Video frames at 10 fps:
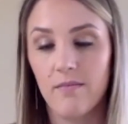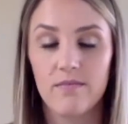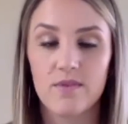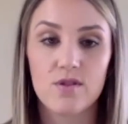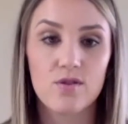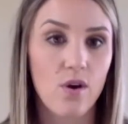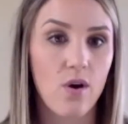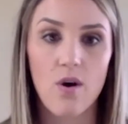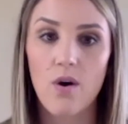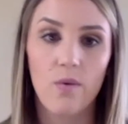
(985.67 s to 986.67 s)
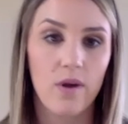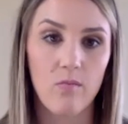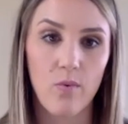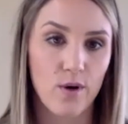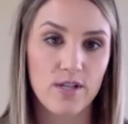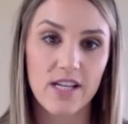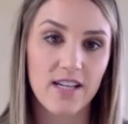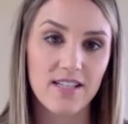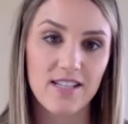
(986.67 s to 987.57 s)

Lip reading: so important.